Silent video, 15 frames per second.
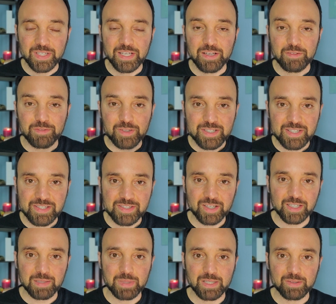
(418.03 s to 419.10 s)
First, let's talk
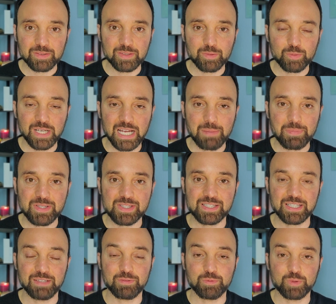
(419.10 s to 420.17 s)
about what happens
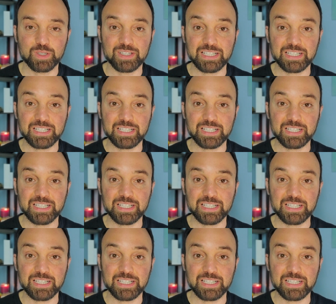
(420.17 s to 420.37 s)
if we're in